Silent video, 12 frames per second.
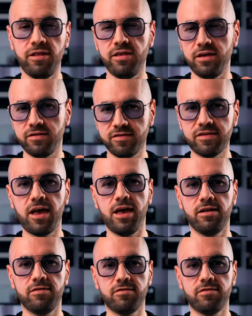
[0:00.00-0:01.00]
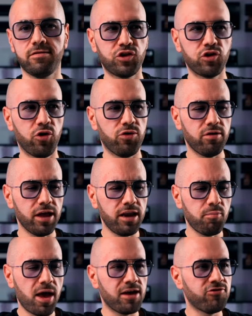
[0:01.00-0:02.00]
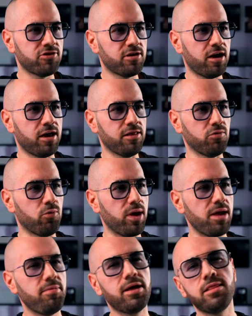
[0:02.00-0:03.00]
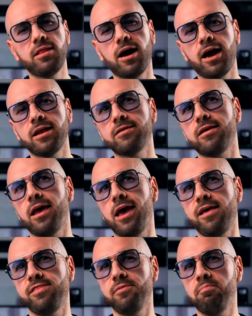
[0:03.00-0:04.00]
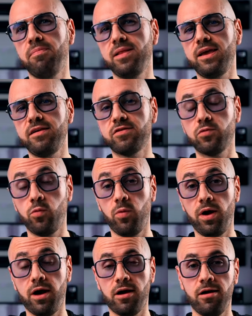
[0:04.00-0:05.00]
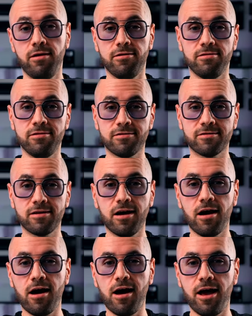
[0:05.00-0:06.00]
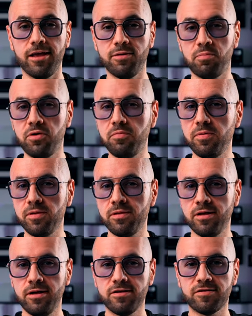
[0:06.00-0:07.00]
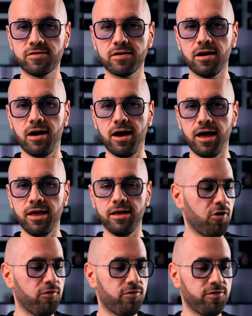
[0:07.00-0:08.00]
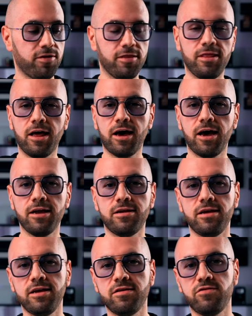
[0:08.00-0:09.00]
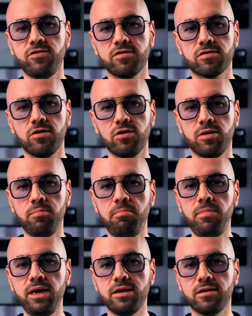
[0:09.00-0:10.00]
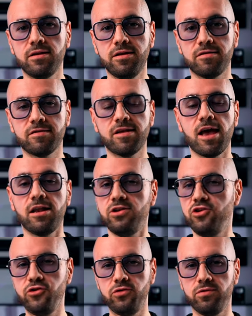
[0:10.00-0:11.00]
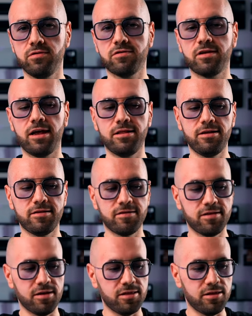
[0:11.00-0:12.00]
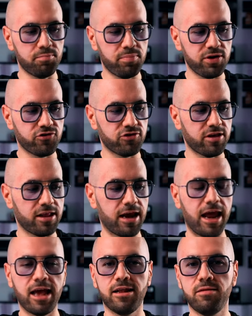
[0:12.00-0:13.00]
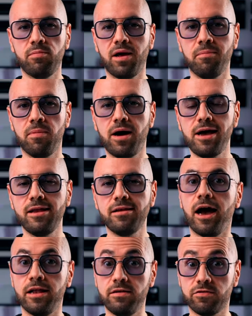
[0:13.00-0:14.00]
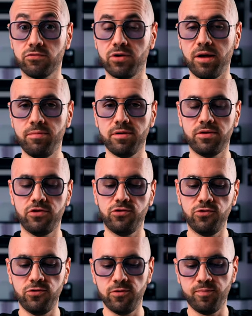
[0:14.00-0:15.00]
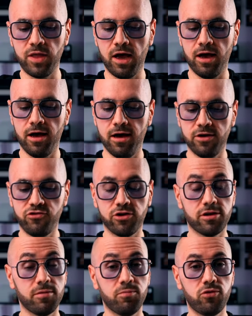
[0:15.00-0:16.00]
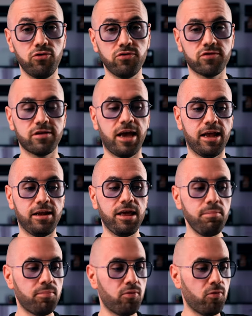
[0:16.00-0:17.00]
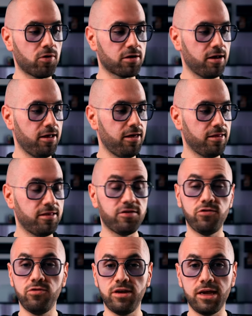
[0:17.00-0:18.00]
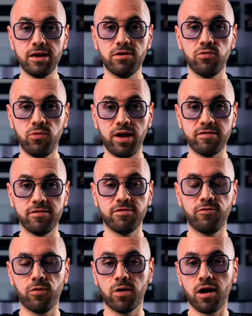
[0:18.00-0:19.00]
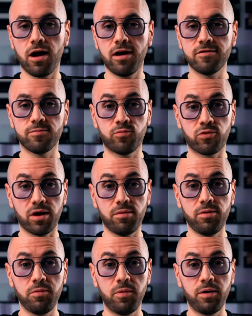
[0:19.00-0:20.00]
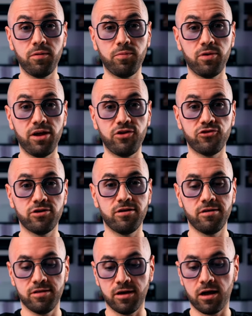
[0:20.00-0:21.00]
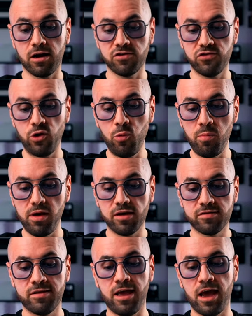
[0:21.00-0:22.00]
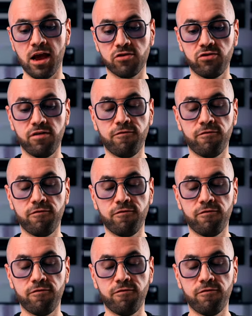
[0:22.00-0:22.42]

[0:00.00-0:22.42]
the sands. So you can imagine an Arabian night and the place where the sky, the purple sky of the night is just gonna meet the sand dunes. And this is the, the picture that I had in my mind. I described it to uh, Jonathon Brooks and he poured this unique resin for us, primary manipulation, the colors don't mix, they actually